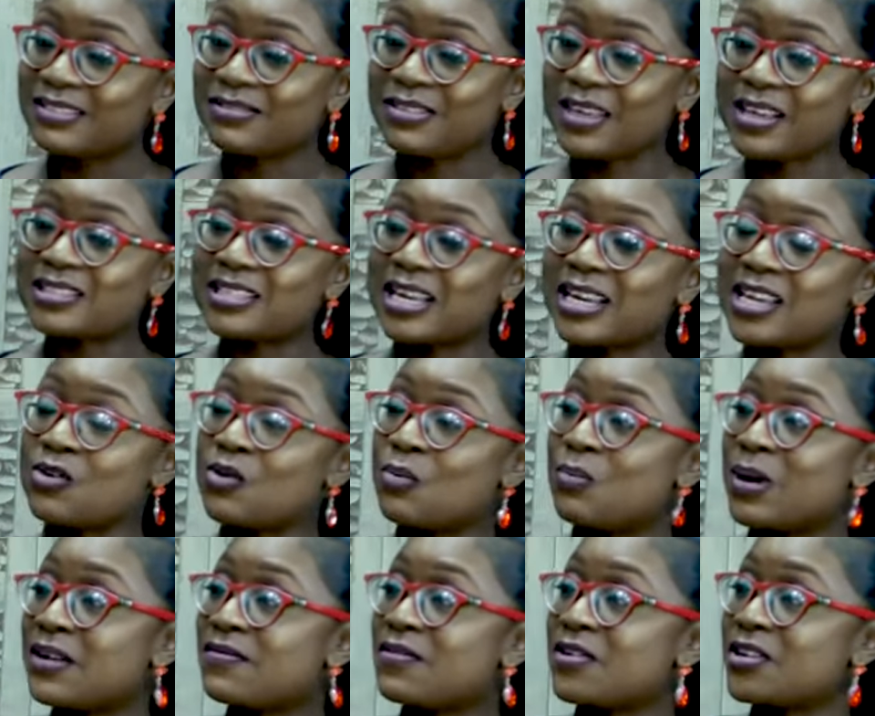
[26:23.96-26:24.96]
Things that he
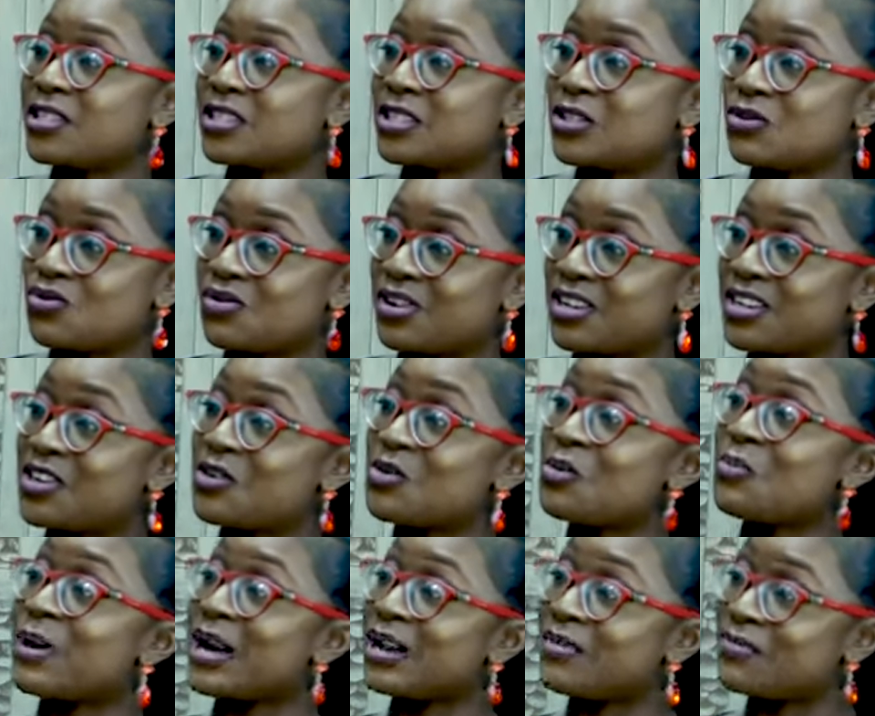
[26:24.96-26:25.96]
will buy for his children, he
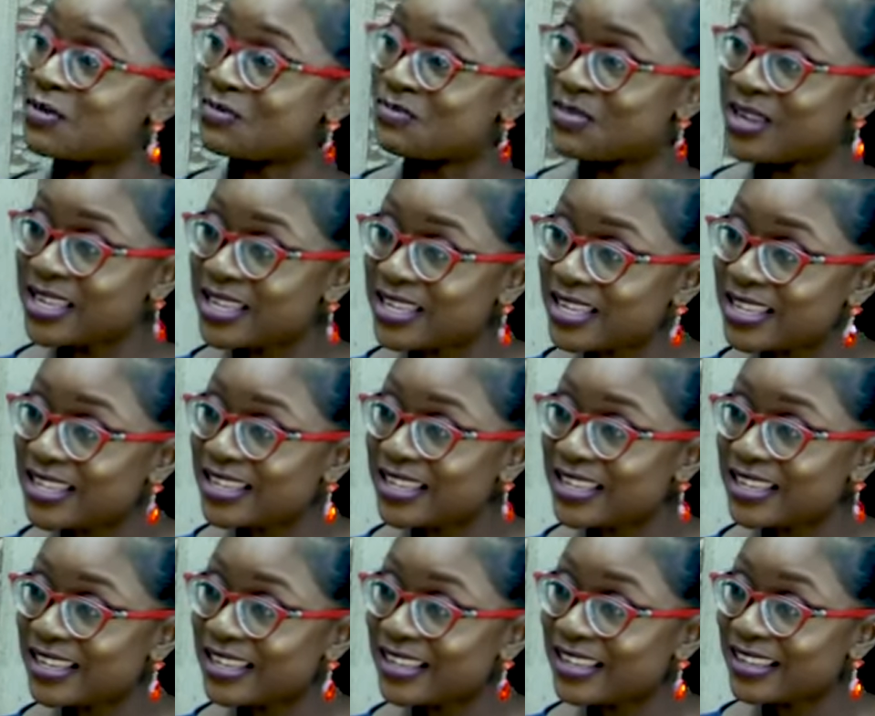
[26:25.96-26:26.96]
will buy for me.
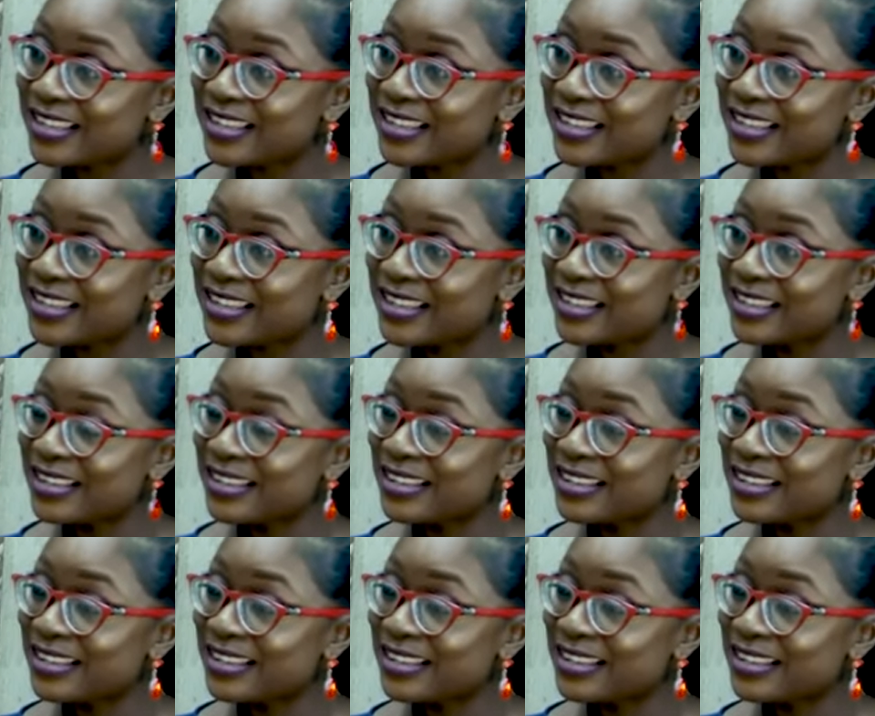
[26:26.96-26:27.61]
Mm.